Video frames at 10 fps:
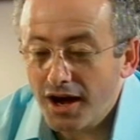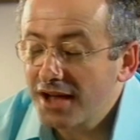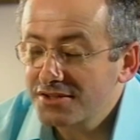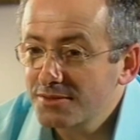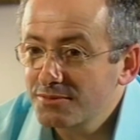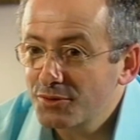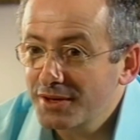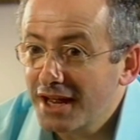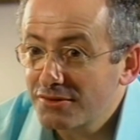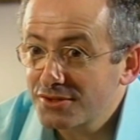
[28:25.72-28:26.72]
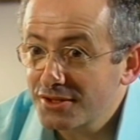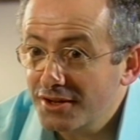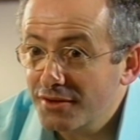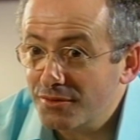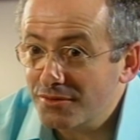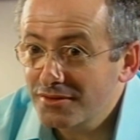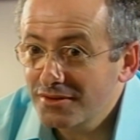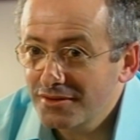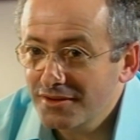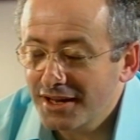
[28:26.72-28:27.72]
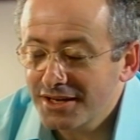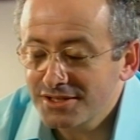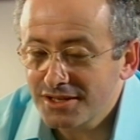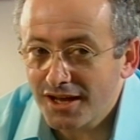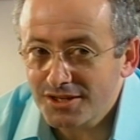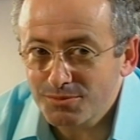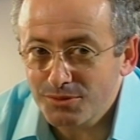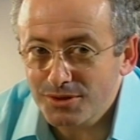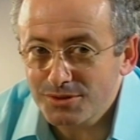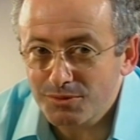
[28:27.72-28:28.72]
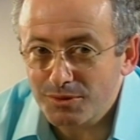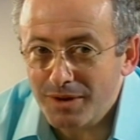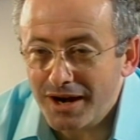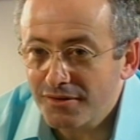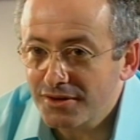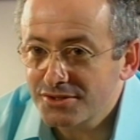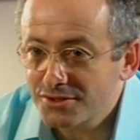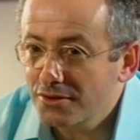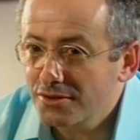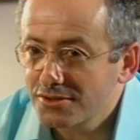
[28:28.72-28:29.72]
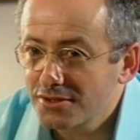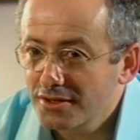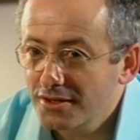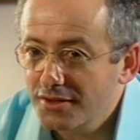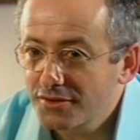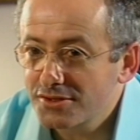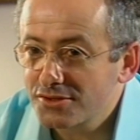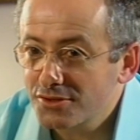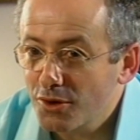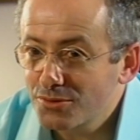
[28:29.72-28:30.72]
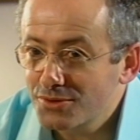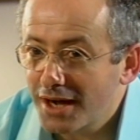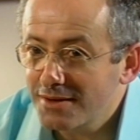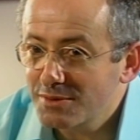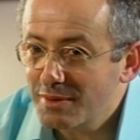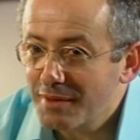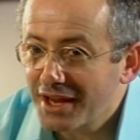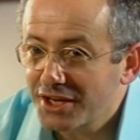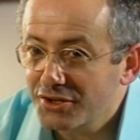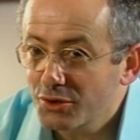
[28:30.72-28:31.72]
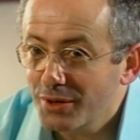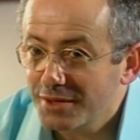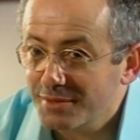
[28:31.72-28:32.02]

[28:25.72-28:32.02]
asked him to renounce the devil. And his last words were apparently, "Sirs, this is no time to be making new